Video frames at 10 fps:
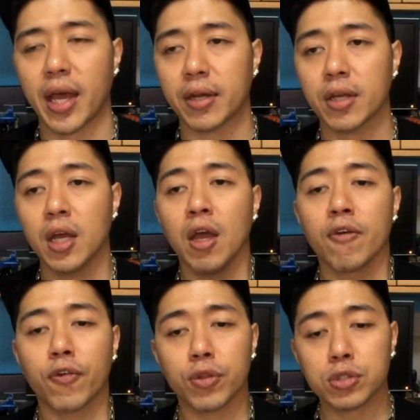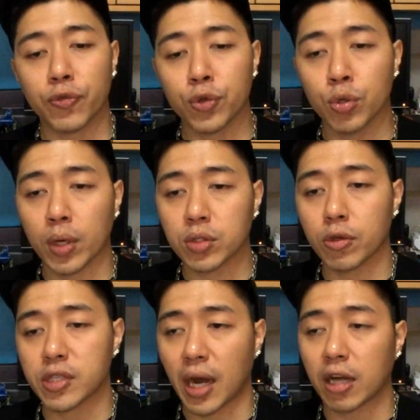And for those of you who want
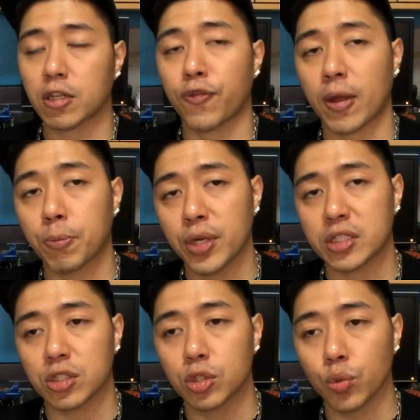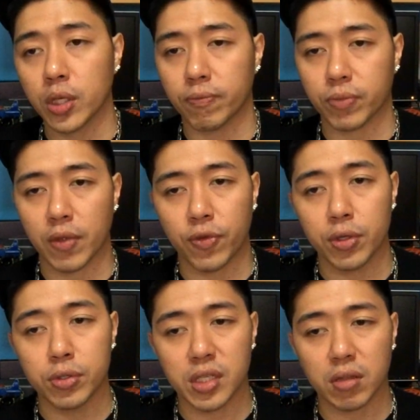to use an artifact breech to do it, if
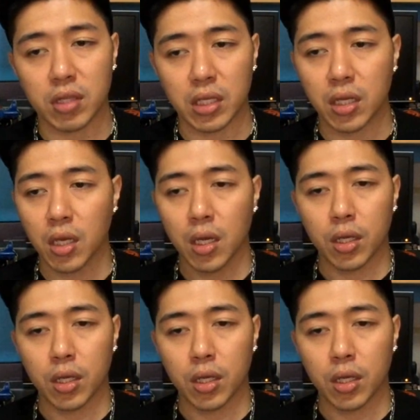you're using the,